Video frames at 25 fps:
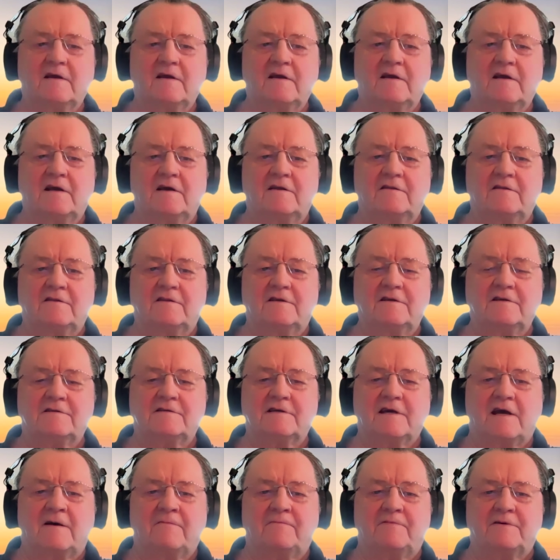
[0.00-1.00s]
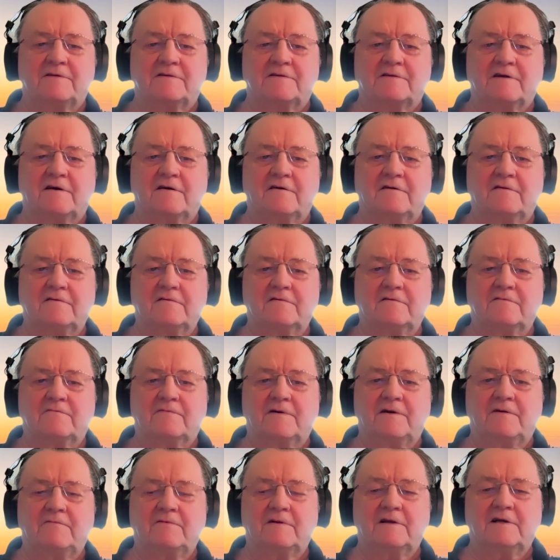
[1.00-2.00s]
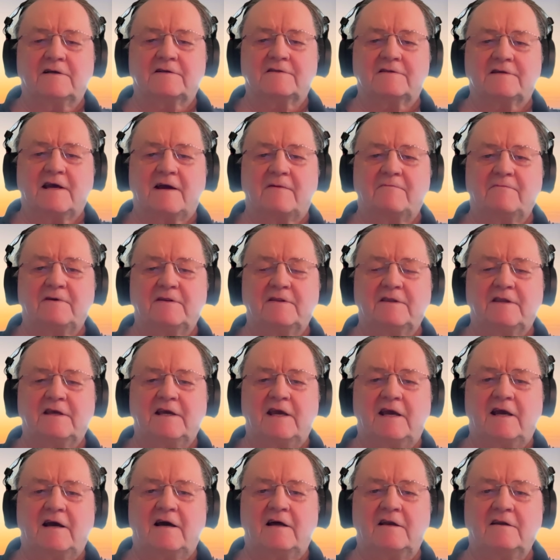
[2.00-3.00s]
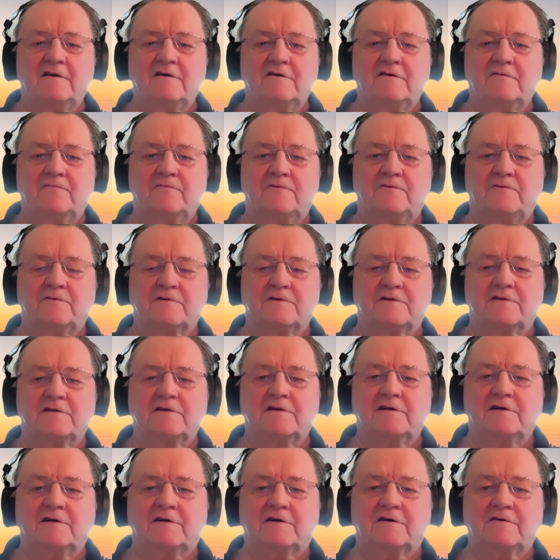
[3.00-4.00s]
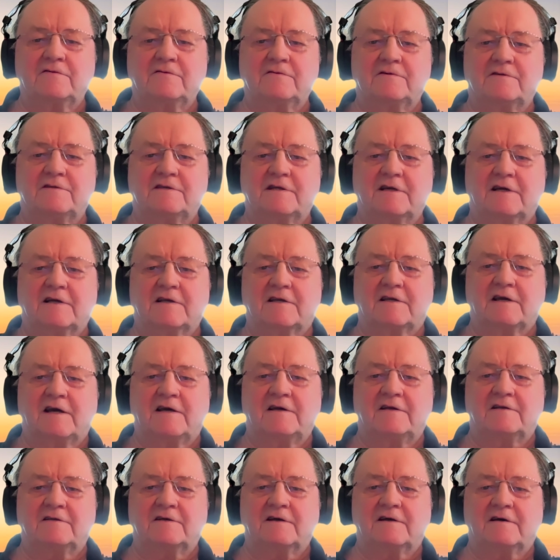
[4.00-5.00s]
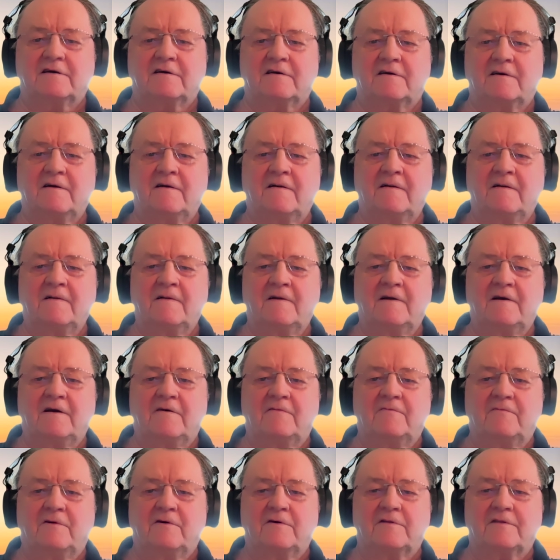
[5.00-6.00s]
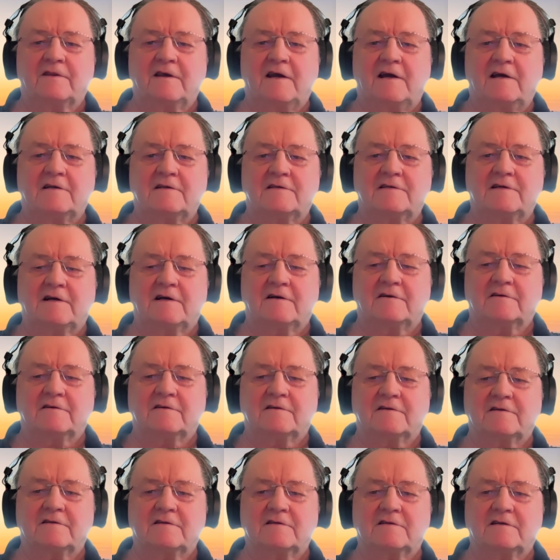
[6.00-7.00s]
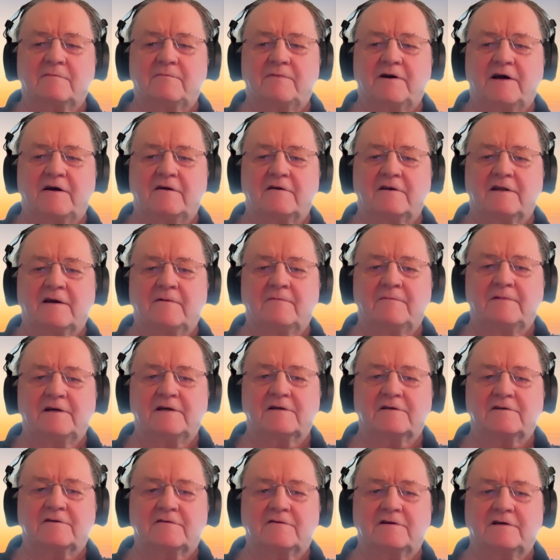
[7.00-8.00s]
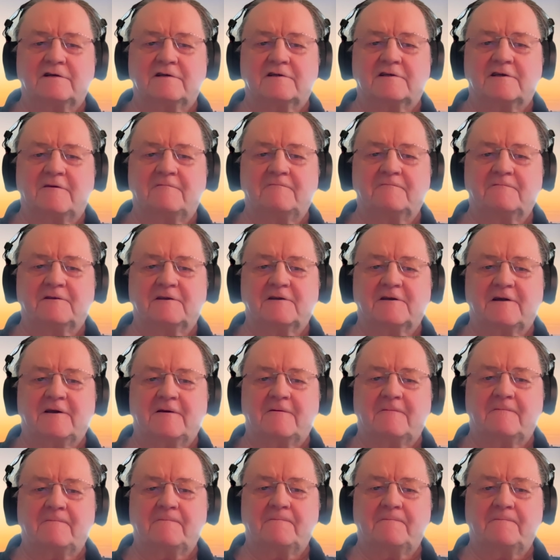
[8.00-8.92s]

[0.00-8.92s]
In this episode, we will examine the underwater acoustic data and what that tells us about MH370.